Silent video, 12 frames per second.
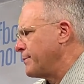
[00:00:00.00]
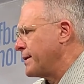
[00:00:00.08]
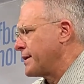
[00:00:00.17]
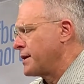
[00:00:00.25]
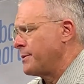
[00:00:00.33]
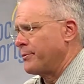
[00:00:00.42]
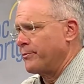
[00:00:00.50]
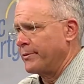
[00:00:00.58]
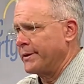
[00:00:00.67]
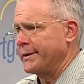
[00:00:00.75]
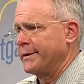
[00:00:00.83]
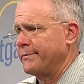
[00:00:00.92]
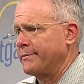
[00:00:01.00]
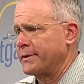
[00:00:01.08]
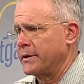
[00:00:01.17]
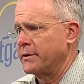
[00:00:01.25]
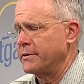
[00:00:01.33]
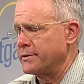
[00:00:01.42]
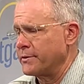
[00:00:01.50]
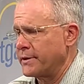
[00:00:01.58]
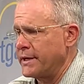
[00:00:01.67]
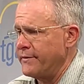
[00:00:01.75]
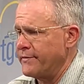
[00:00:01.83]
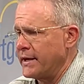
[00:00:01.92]
We had a couple of really good returns.
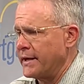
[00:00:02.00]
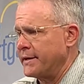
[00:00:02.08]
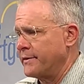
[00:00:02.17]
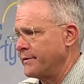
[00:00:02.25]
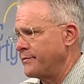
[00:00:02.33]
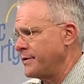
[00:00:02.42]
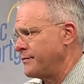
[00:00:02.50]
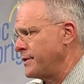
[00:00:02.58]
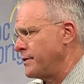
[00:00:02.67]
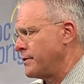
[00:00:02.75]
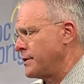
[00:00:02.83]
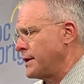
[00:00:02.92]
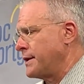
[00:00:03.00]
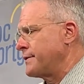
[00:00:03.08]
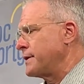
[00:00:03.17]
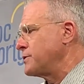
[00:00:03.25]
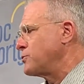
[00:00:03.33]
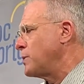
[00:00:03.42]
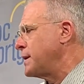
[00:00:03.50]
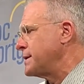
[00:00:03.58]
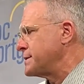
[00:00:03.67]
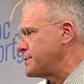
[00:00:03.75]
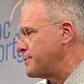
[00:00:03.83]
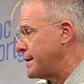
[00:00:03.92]
O'Keefe got near the 50-yard line, I think,
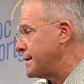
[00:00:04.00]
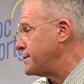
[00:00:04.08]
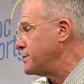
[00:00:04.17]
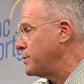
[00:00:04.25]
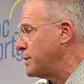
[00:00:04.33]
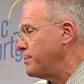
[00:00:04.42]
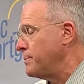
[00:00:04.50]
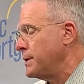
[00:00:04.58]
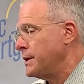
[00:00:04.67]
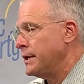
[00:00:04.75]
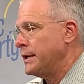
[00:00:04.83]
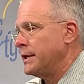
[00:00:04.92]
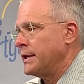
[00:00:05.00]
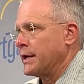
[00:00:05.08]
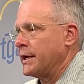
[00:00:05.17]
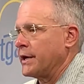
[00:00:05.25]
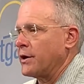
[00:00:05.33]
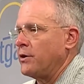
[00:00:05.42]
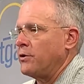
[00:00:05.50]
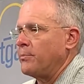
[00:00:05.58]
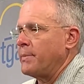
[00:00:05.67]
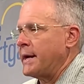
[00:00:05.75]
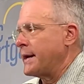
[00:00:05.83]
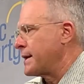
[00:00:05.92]
twice, and we had two of them get called
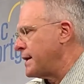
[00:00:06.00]
back.